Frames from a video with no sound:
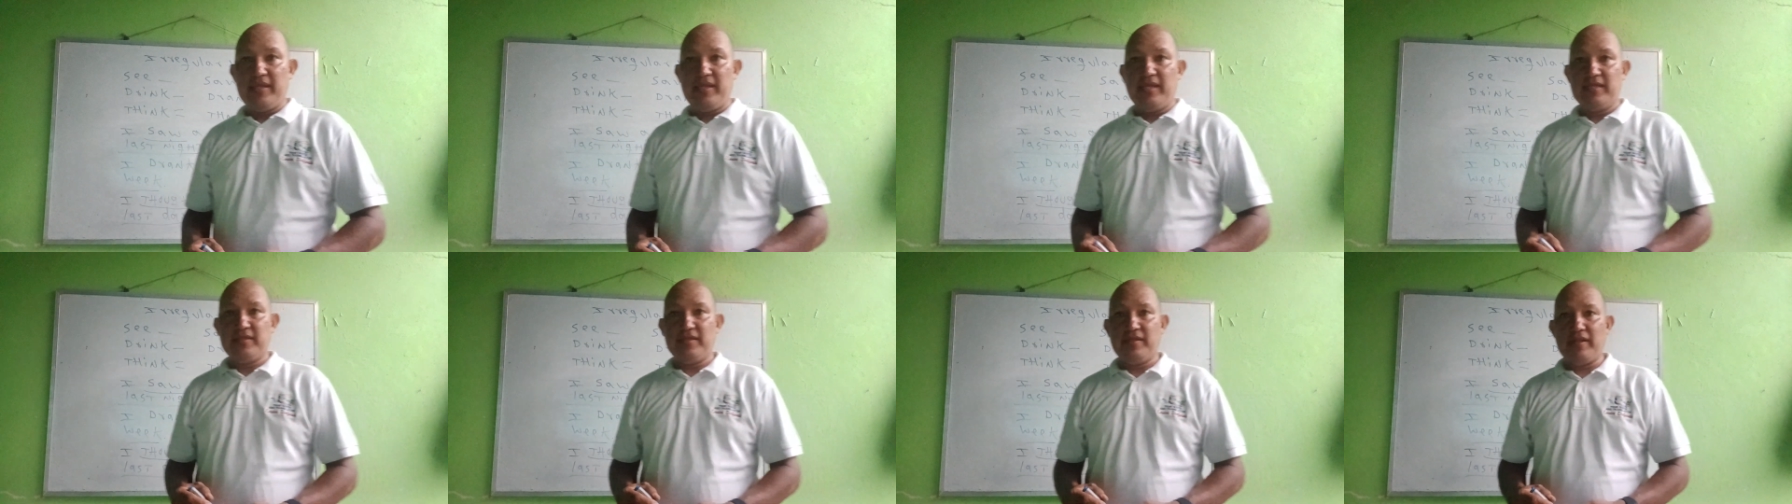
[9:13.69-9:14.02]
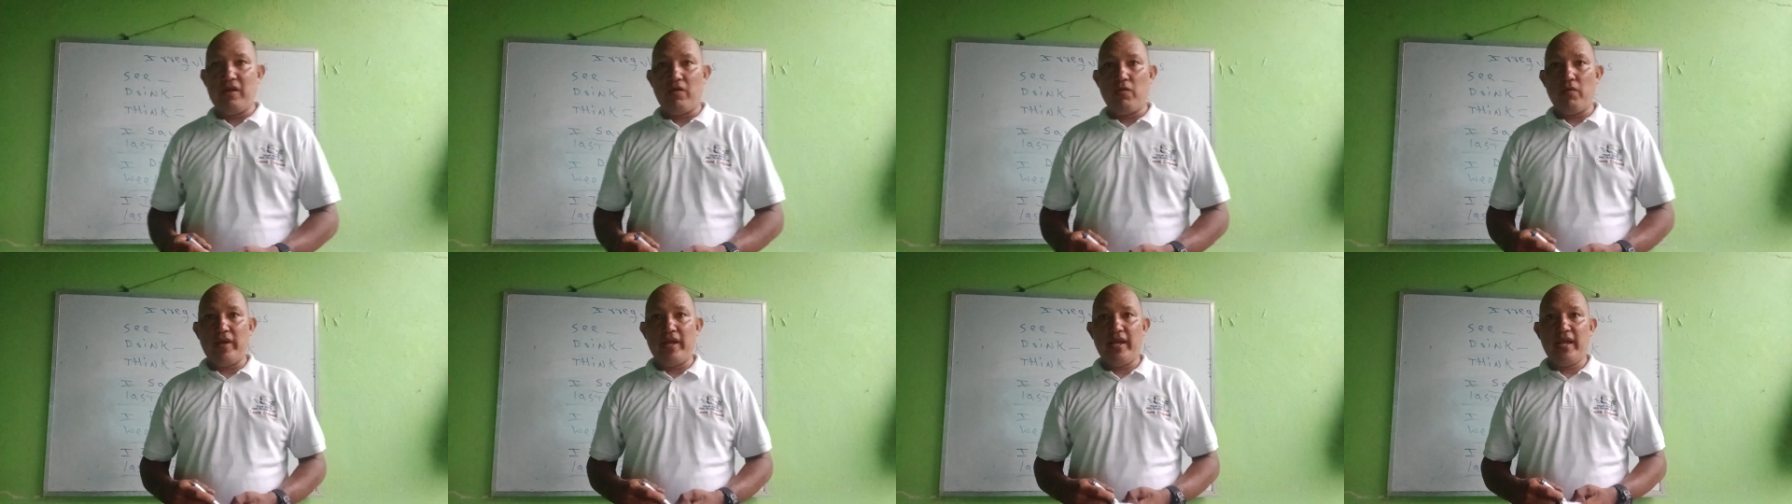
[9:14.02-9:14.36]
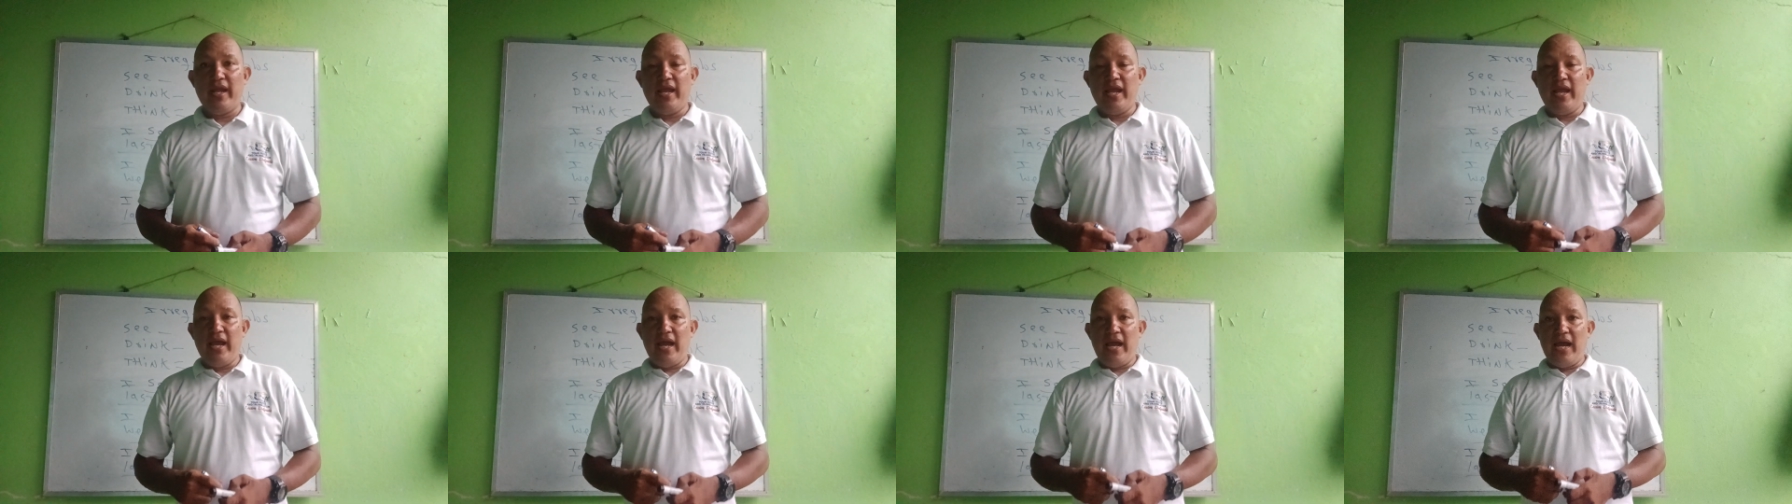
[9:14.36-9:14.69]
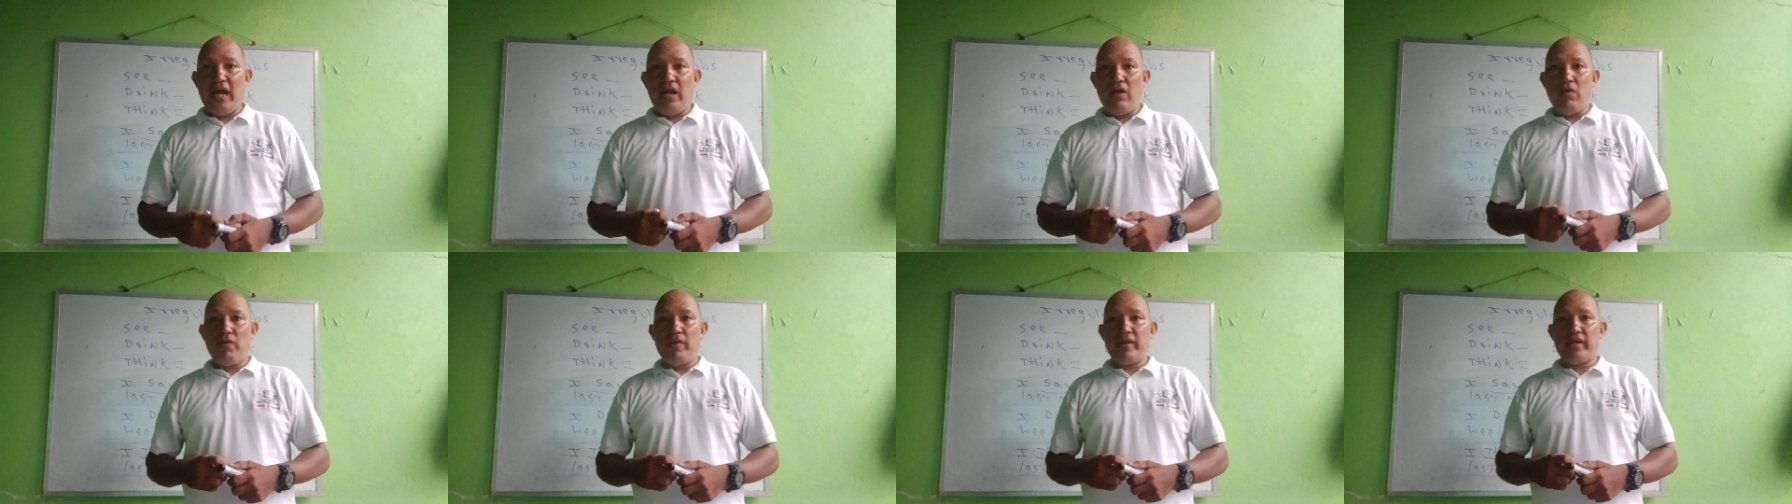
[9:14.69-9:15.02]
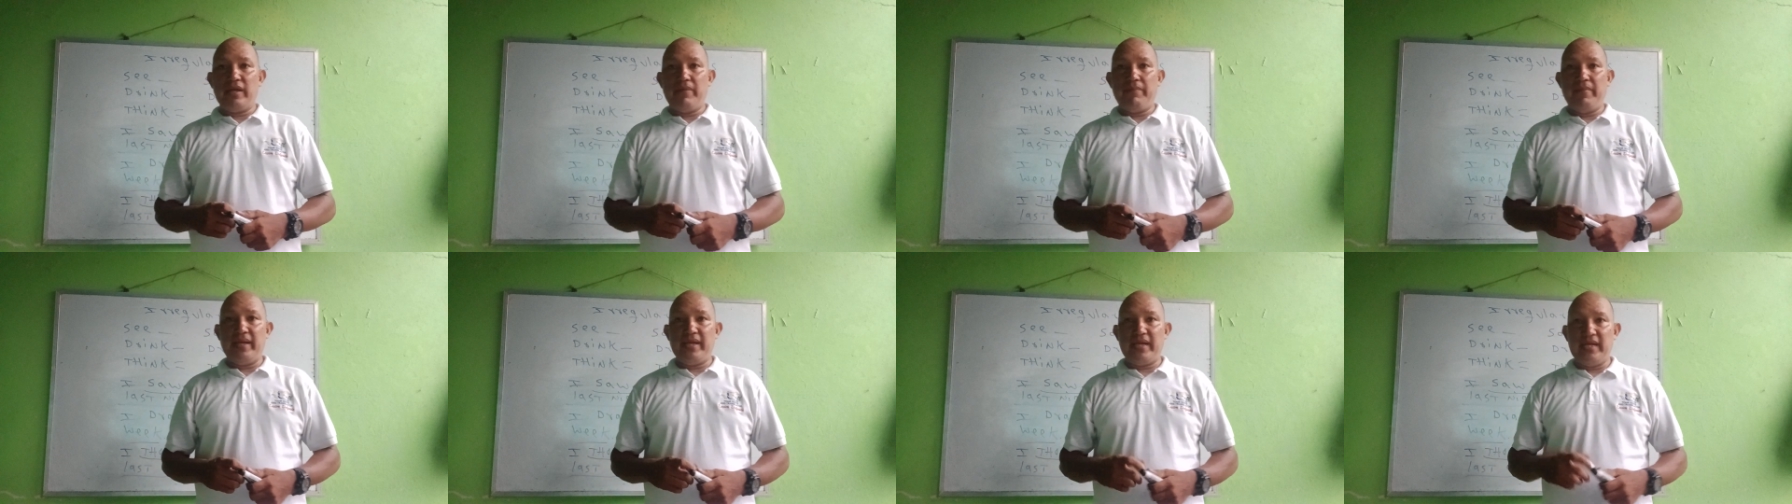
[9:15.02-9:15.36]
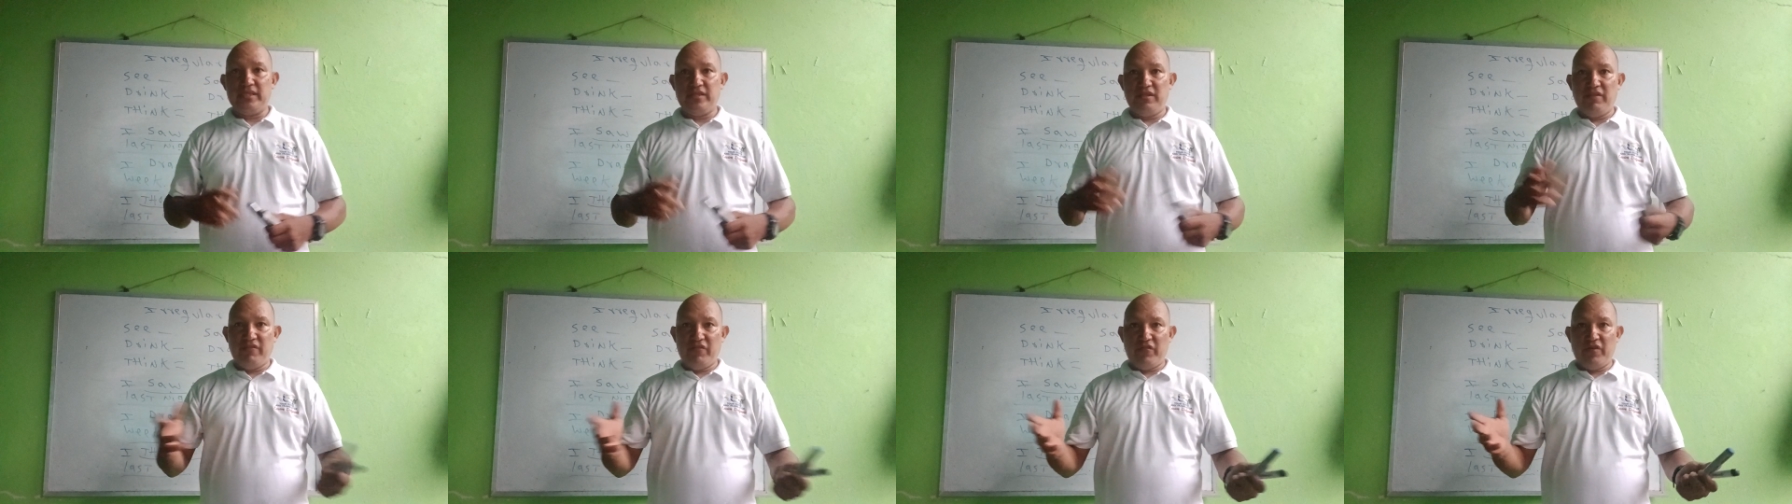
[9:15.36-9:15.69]
This is the way how we can make a
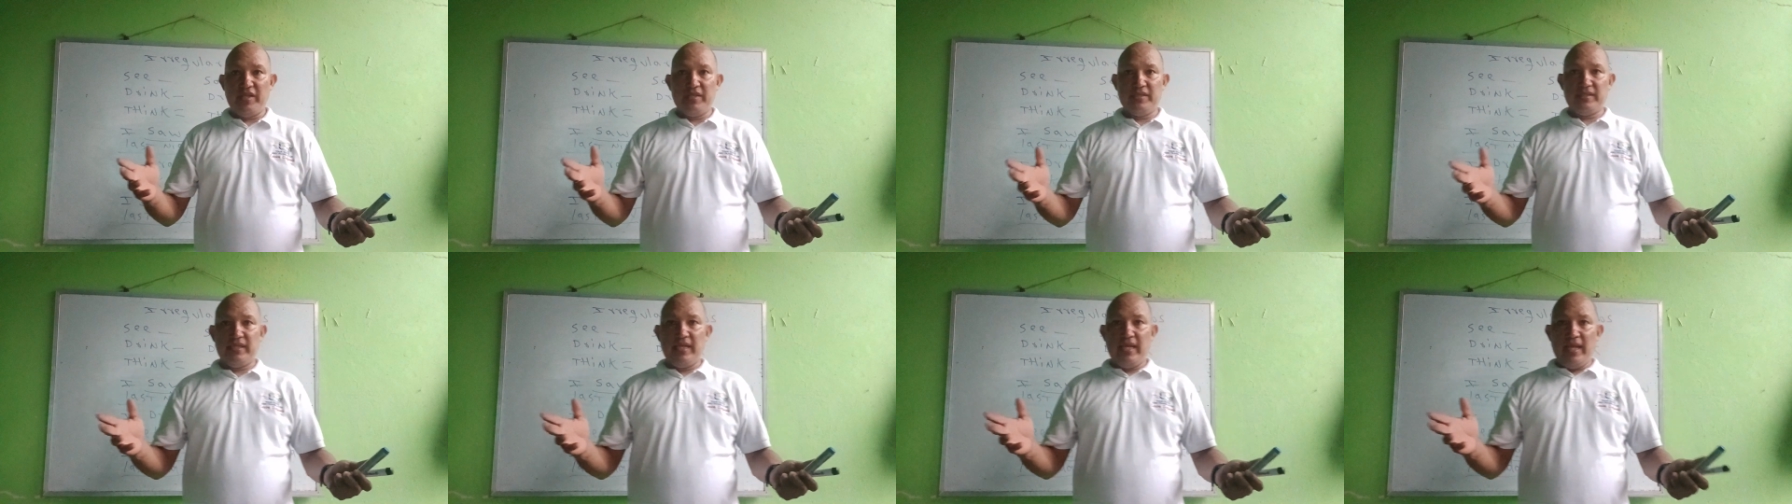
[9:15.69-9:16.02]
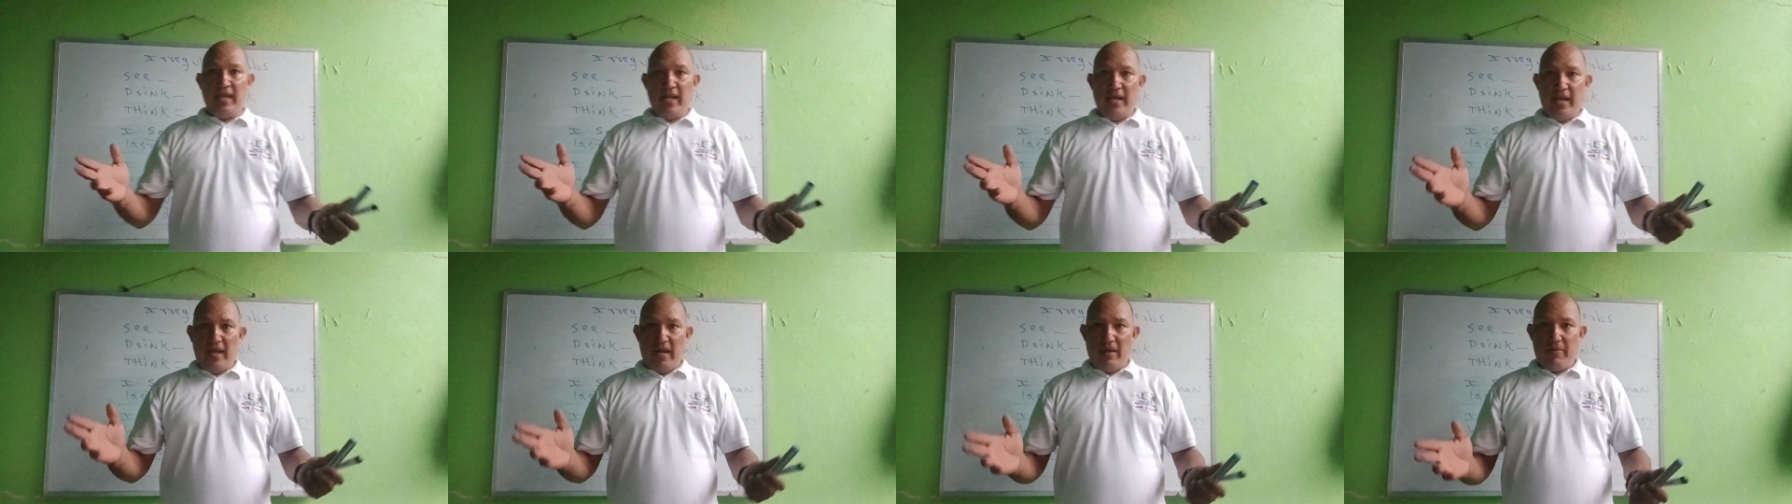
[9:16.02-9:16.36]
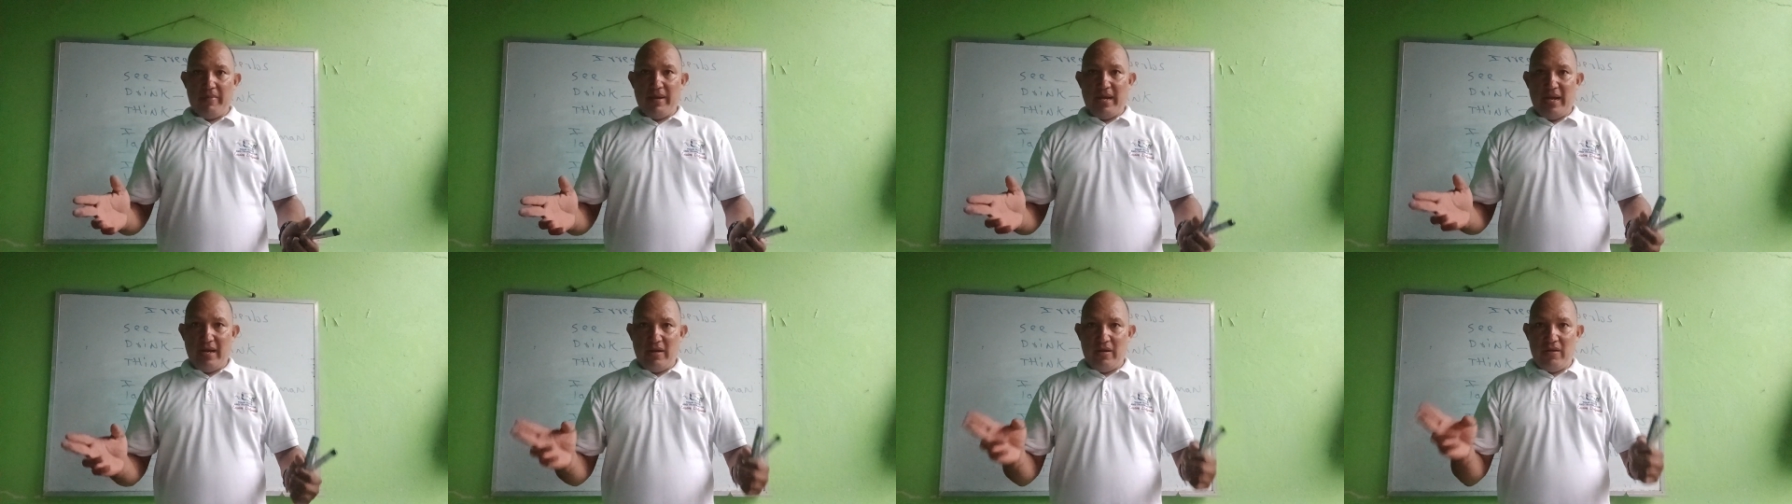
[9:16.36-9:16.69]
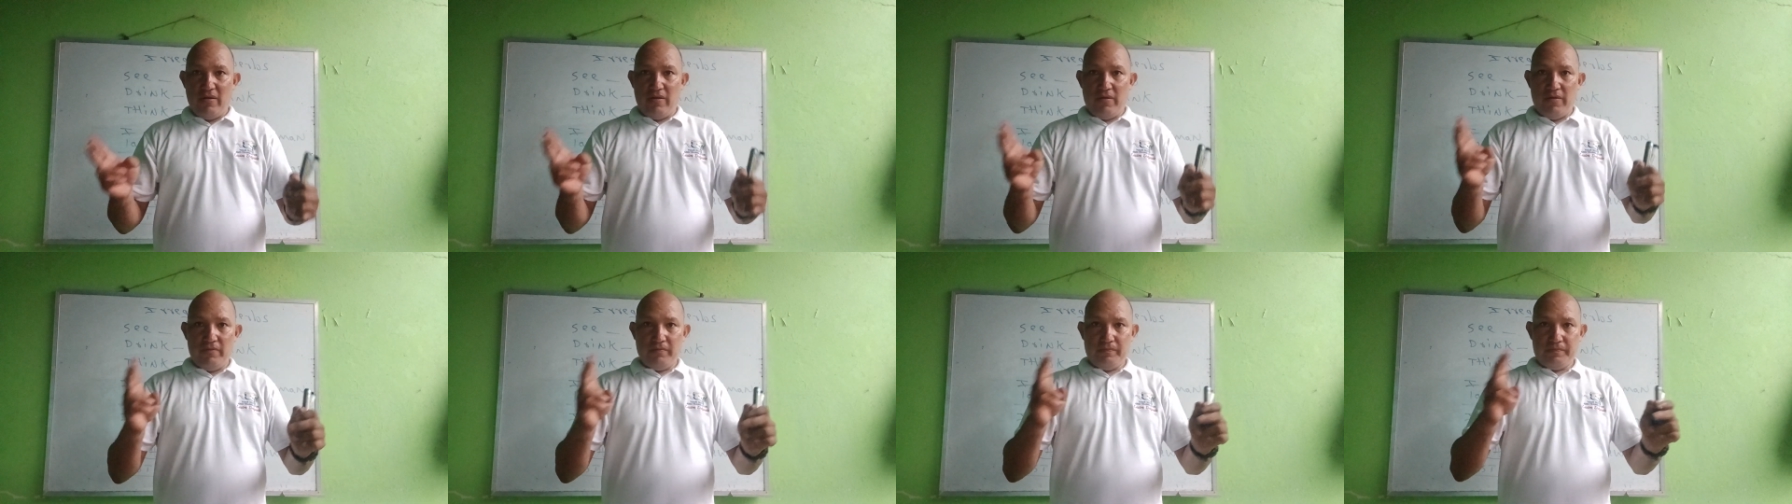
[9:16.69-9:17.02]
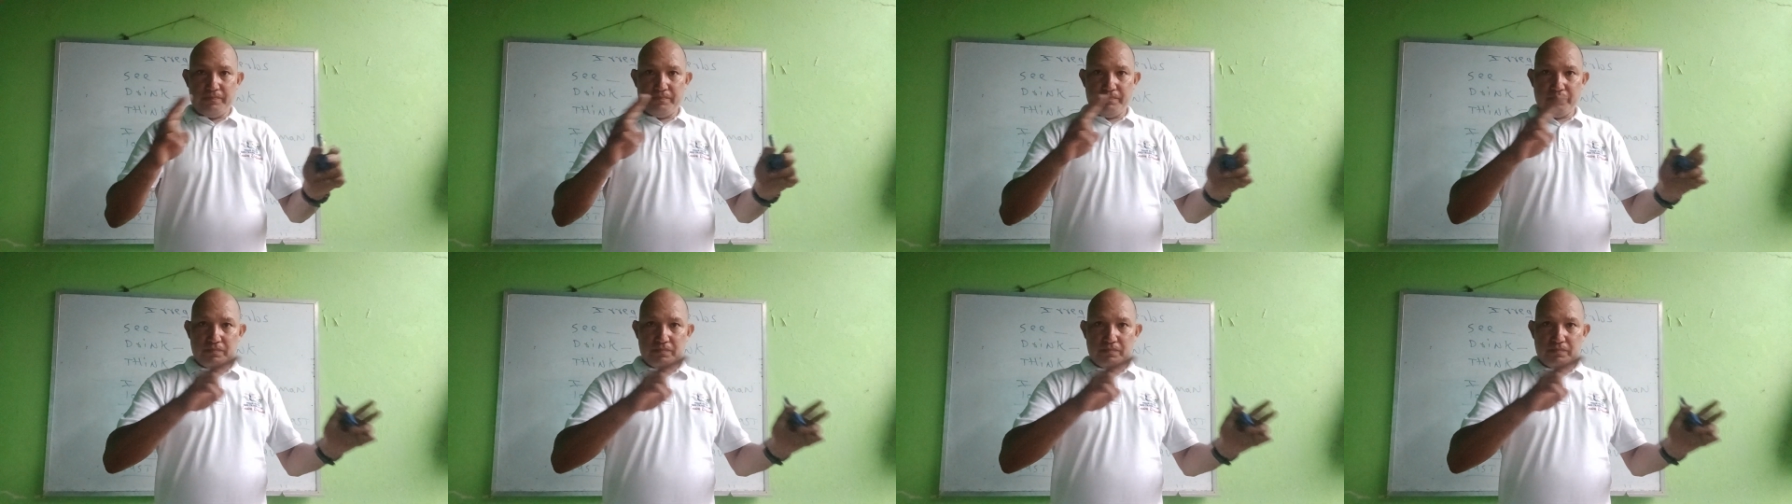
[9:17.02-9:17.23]
difference about